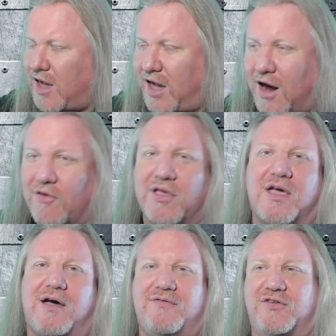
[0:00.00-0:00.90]
area
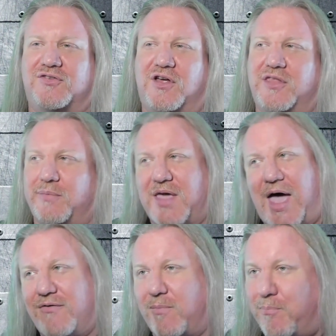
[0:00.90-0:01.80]
of the sun that we
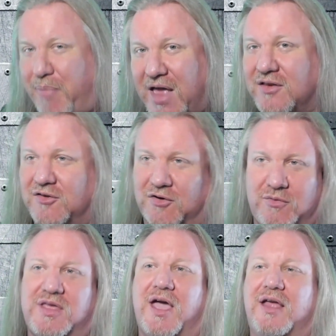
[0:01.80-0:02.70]
haven't been to
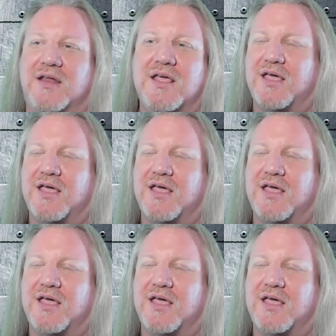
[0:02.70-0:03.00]
yet.